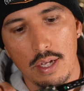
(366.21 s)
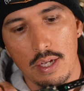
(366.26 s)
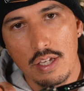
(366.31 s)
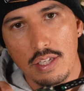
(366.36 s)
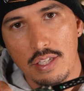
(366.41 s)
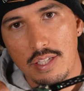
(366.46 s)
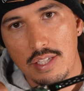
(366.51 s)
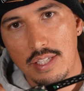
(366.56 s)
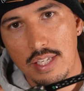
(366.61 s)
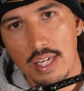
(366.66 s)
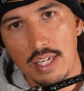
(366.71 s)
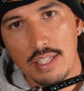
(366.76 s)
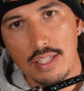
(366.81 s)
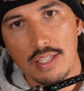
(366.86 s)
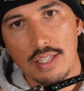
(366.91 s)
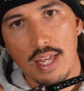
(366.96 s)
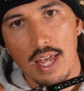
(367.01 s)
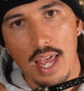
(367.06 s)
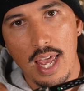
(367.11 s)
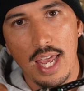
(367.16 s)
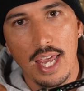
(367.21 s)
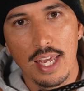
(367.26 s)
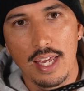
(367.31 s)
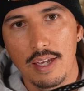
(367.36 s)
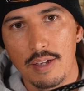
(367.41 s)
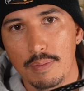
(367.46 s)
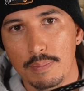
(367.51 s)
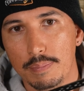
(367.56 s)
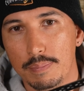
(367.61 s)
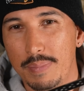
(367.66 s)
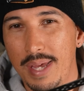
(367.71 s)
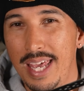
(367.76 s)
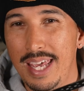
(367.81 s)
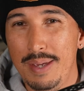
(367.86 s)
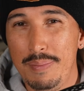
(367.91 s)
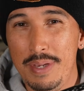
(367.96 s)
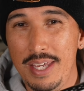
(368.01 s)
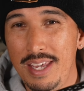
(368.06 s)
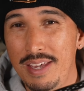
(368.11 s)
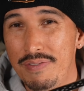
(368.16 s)
6 to 8,
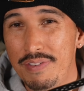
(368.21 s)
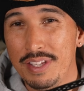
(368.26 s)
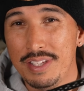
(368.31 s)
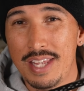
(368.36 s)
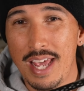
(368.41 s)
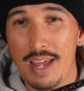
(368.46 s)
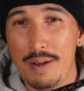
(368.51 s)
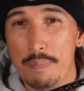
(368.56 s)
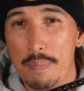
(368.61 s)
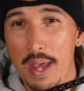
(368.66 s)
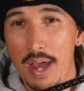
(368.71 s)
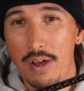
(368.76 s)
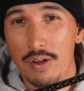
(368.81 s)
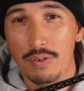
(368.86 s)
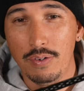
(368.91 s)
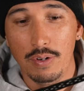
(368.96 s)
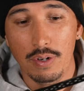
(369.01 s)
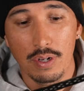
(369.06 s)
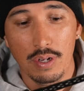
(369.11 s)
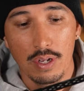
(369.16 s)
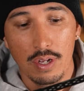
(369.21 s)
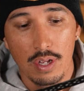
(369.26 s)
maybe even 10-pound